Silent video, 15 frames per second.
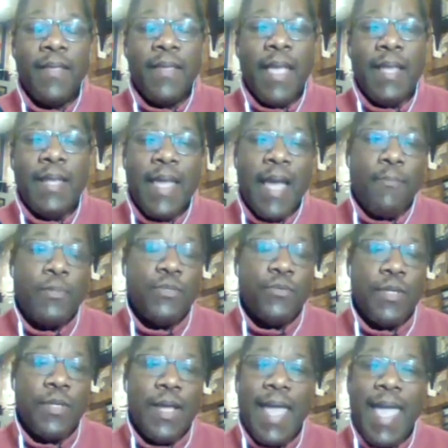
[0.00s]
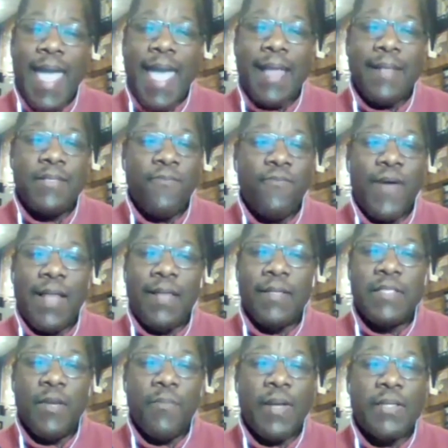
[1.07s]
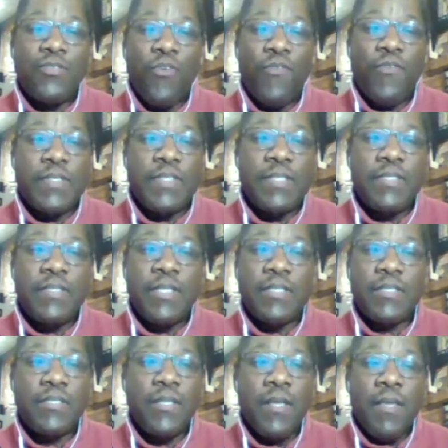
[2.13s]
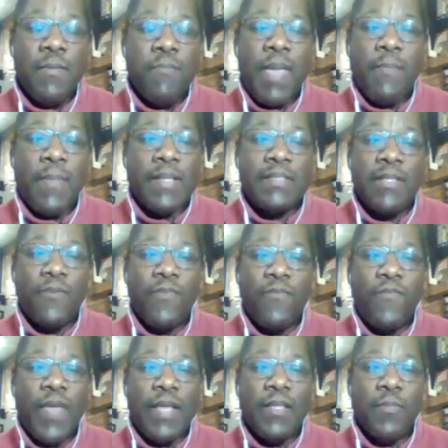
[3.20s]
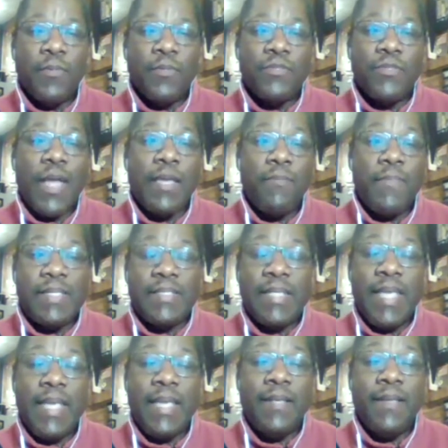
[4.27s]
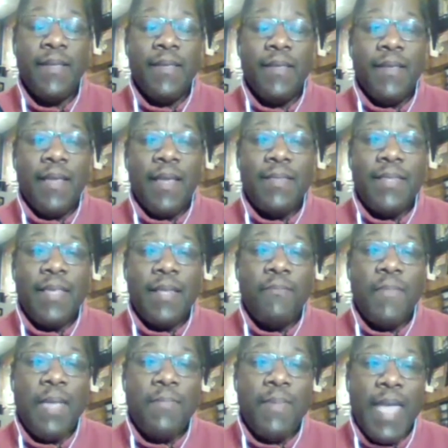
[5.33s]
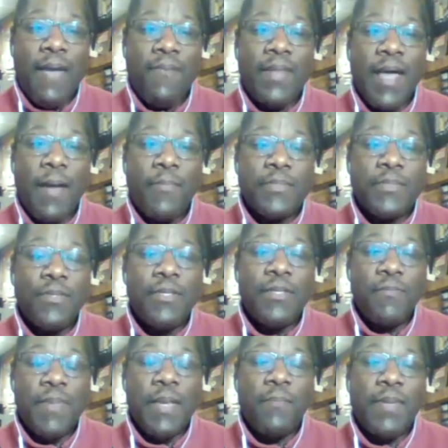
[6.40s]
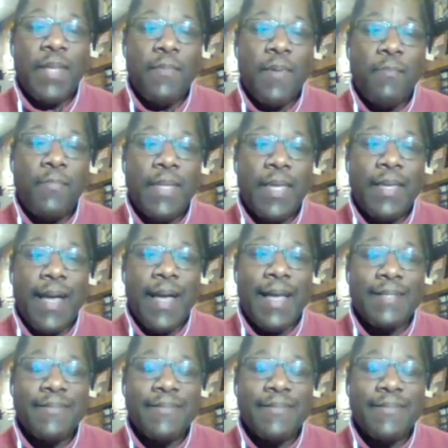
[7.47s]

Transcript: Any opportunity I had to volunteer my services, just make myself available so I could be seen, and then maybe have an opportunity to be a play-by-play guy.